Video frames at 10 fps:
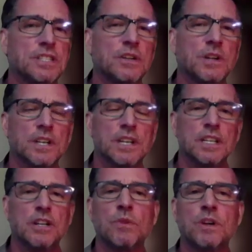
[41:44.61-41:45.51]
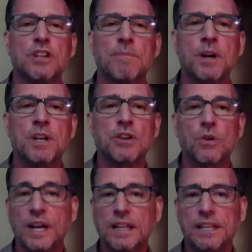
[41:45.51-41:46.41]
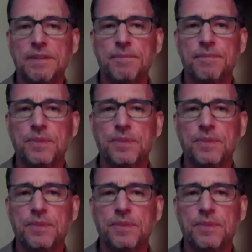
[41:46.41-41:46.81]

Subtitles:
So you don't want to jump on too quickly.